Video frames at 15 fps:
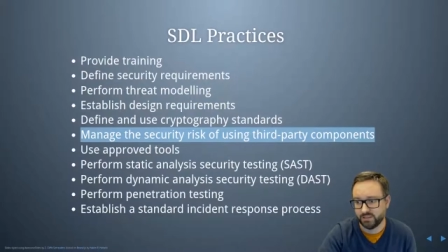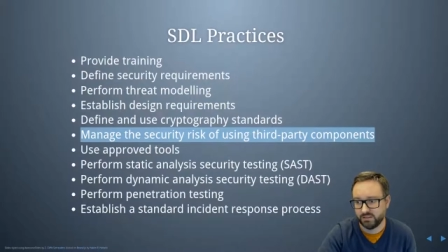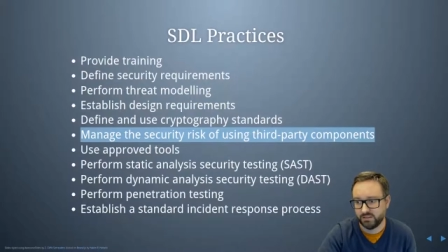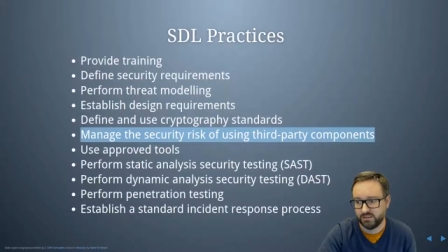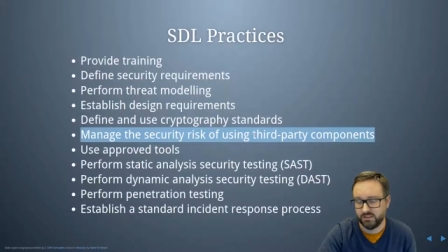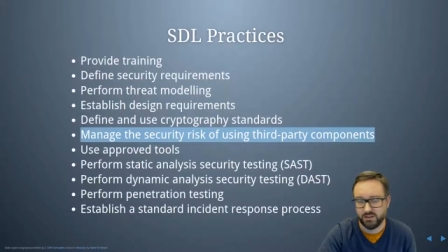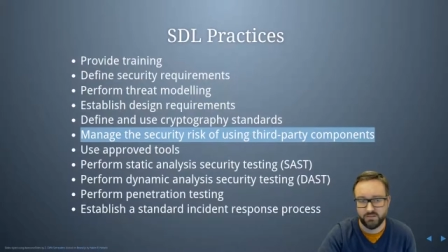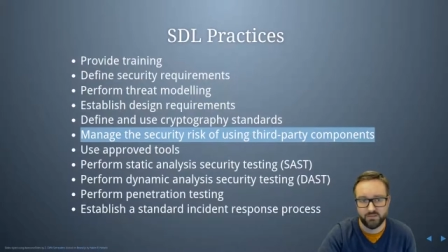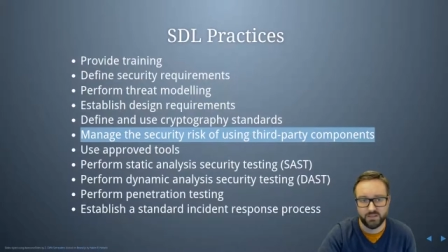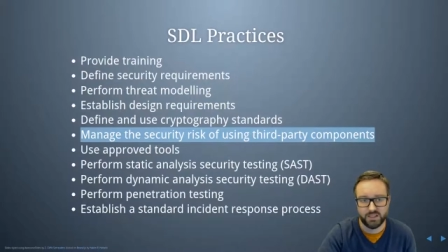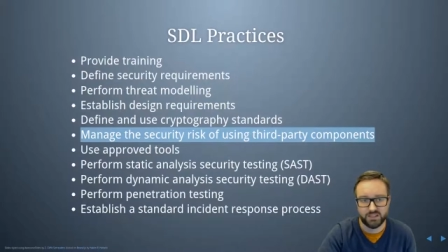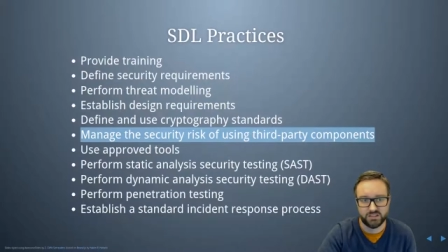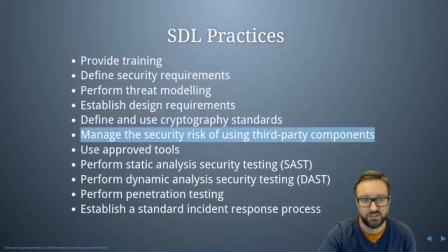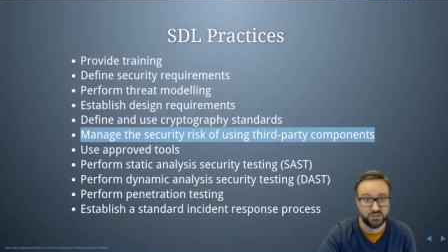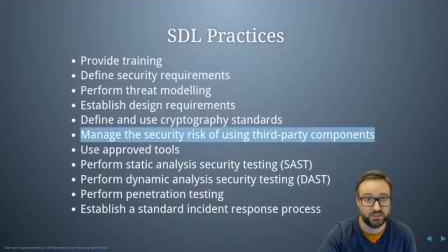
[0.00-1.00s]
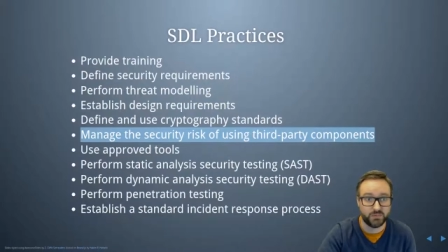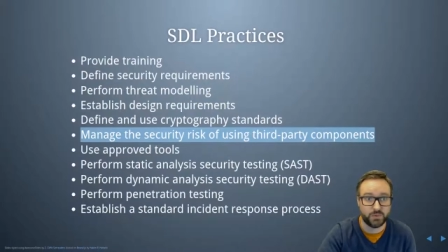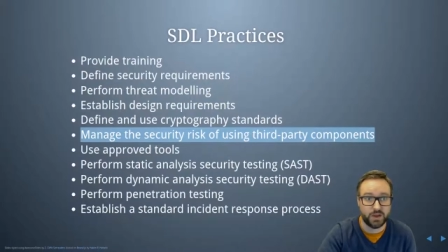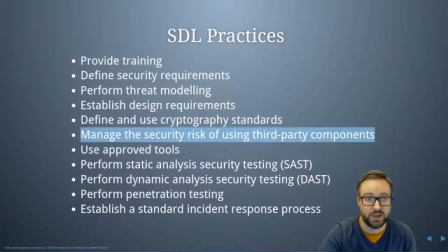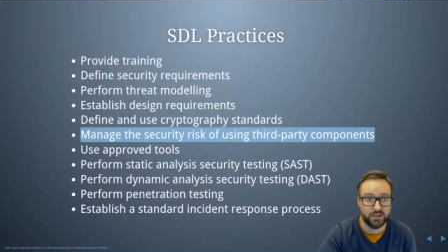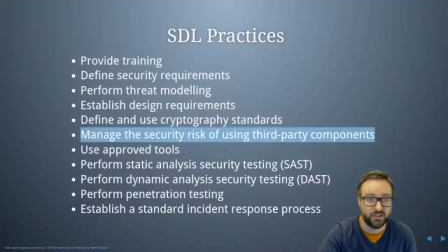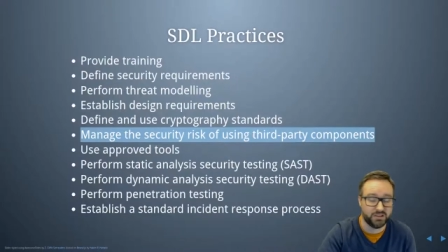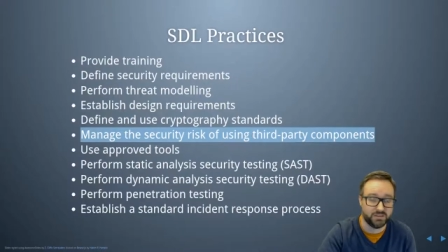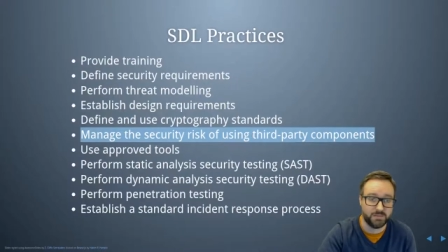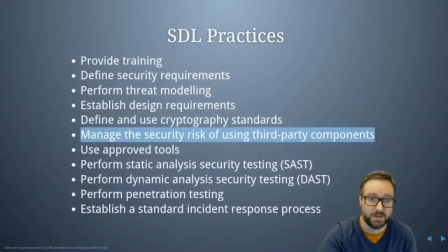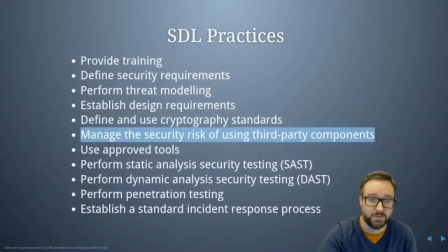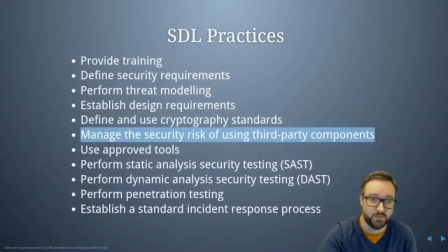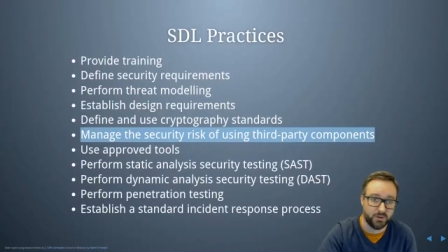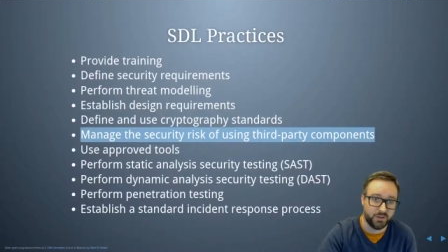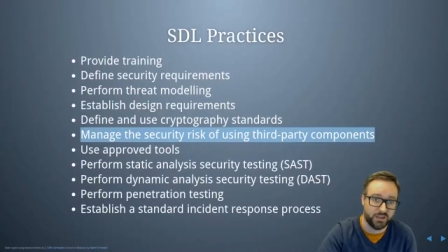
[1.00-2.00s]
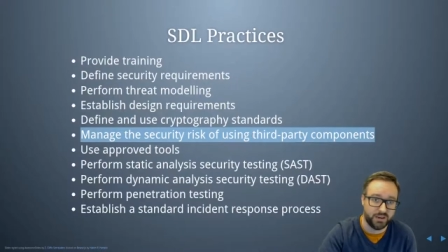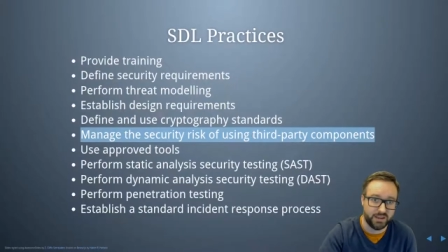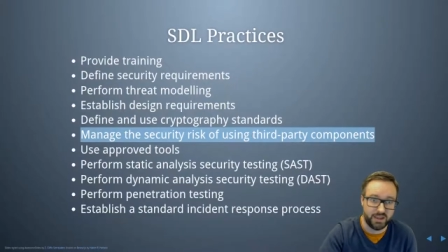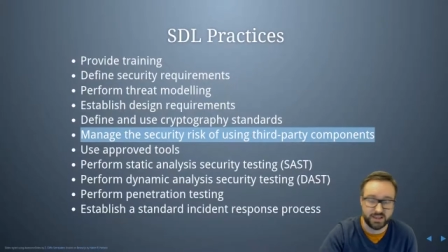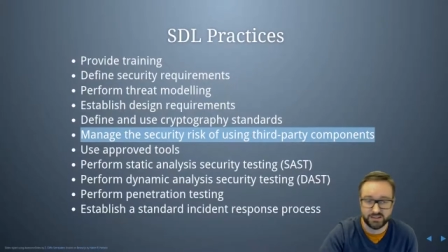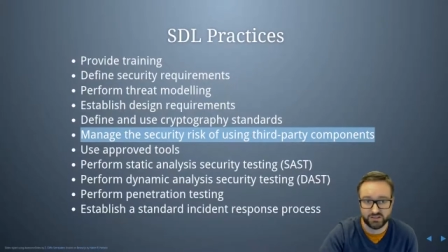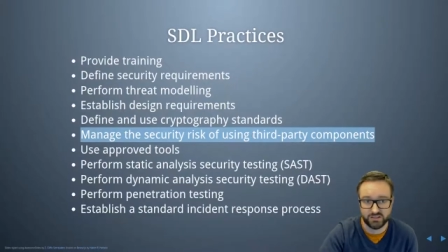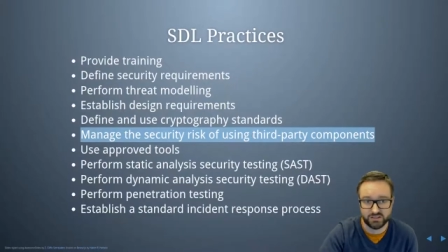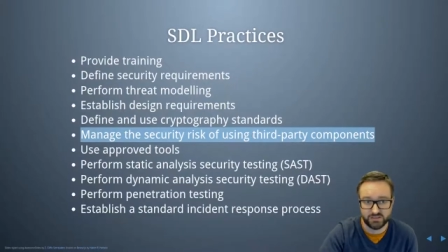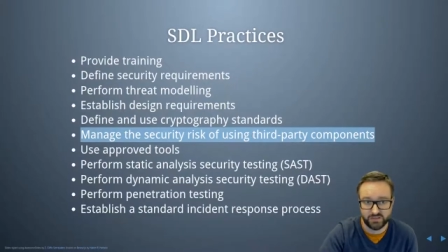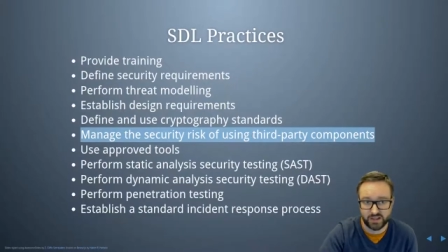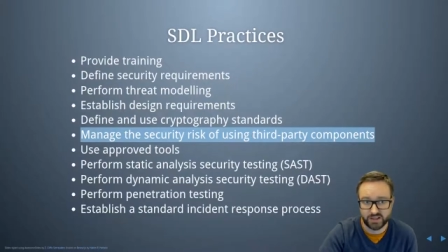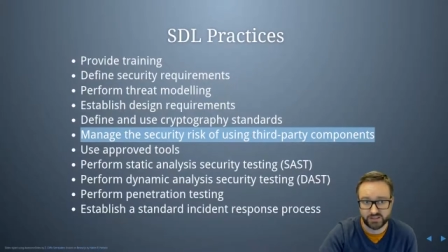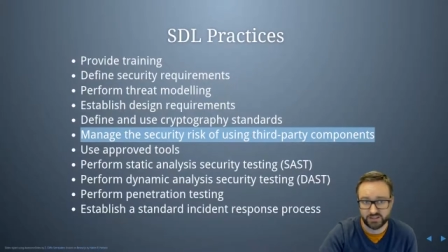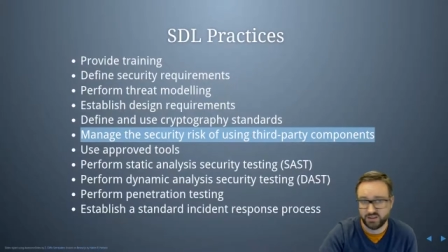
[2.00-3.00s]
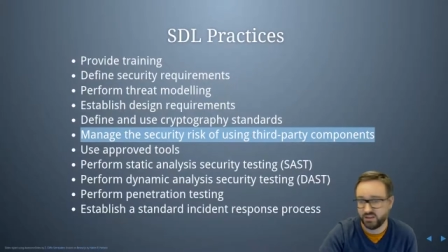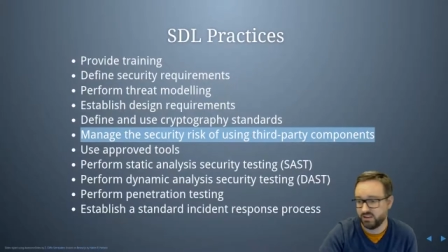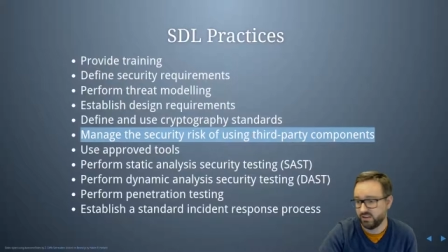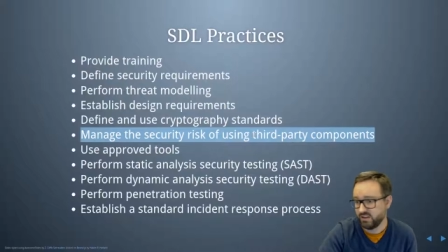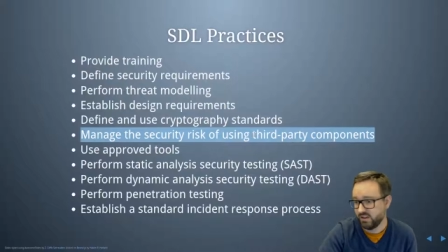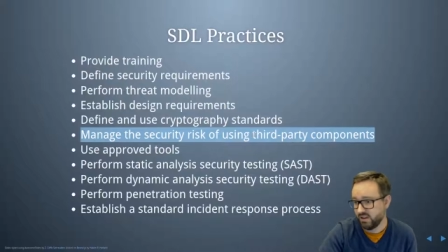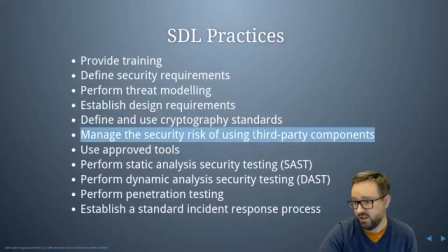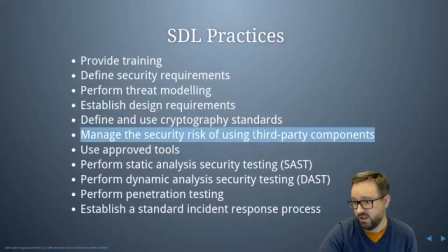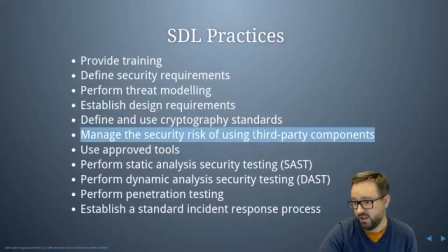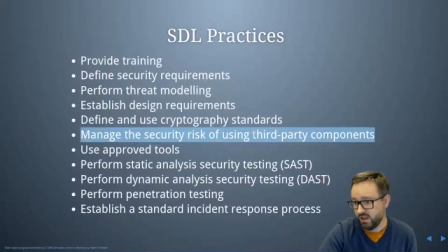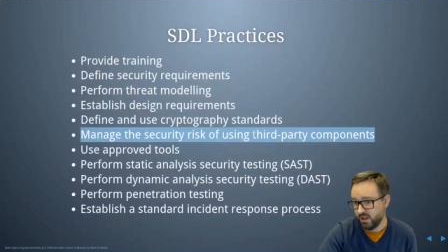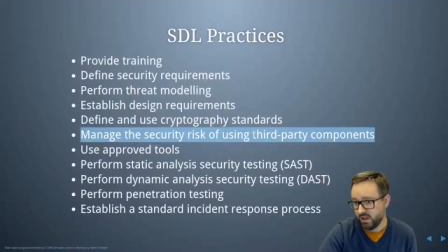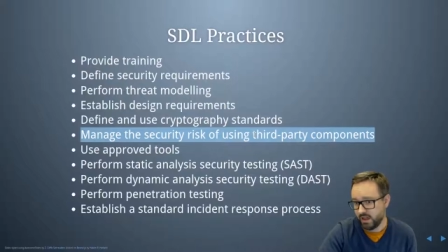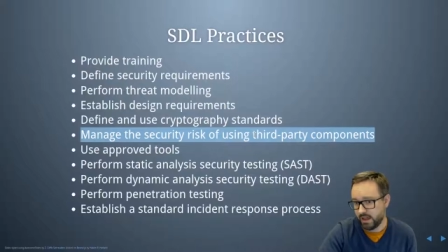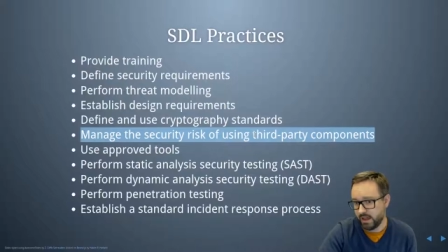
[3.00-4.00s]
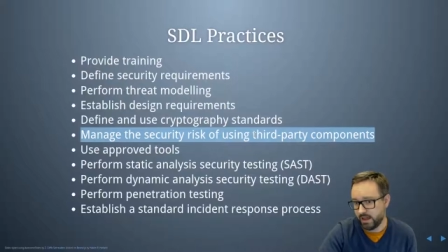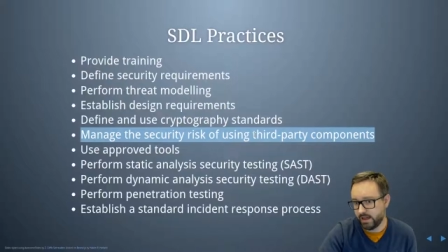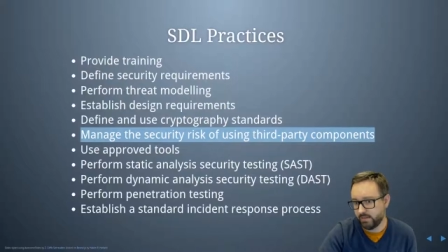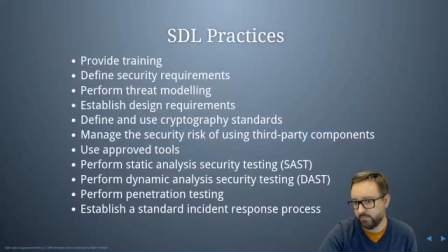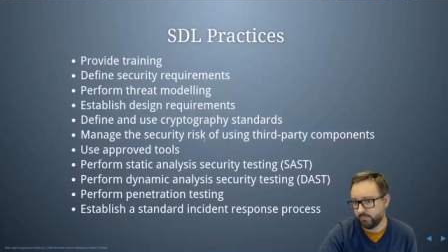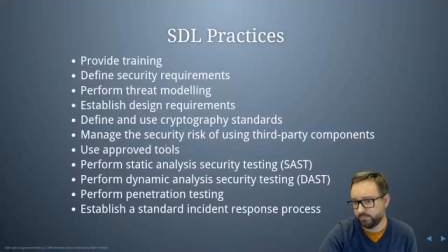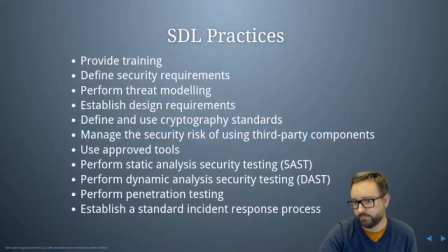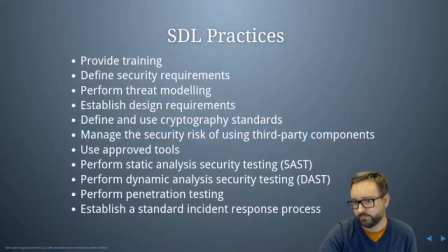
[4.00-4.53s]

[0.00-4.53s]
you know it's used by lots of people and has lots of eyes on it. Um,